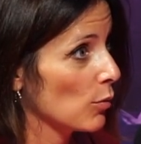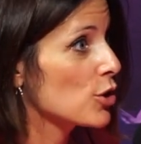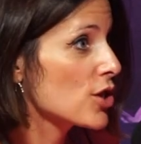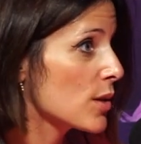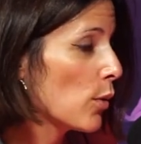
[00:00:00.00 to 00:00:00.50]

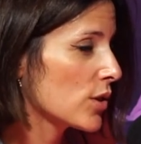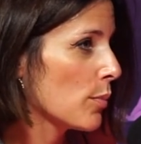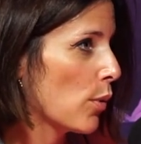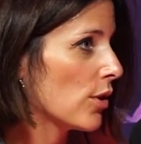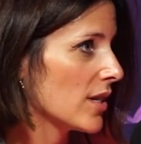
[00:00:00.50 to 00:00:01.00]
Which is the most
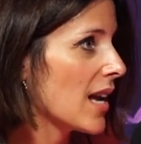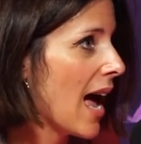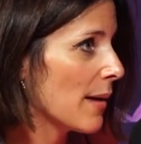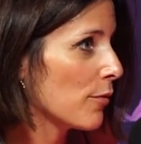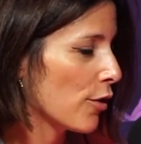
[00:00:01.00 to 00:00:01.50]
important
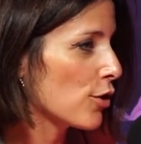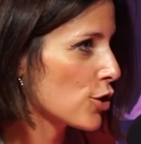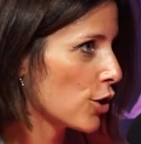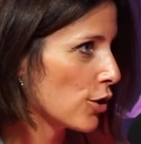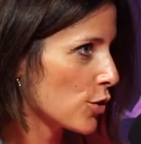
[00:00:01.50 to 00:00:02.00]
time for the
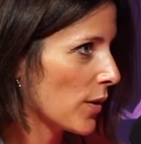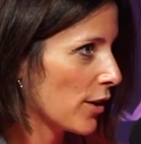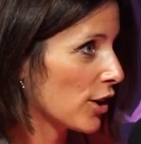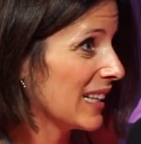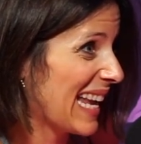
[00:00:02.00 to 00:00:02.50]
church when of
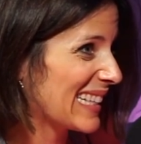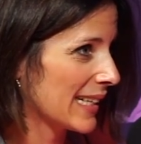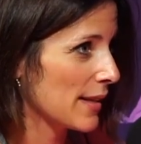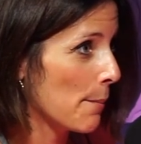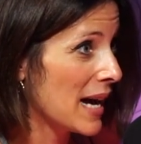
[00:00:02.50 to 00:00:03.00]
they're
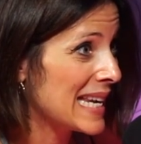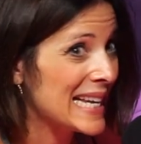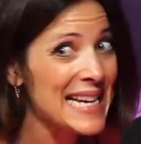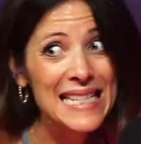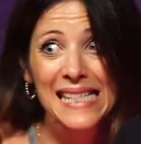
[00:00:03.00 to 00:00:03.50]
collecting the
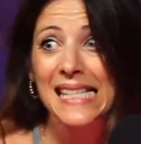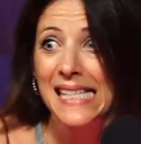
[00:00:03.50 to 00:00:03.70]
money. Right.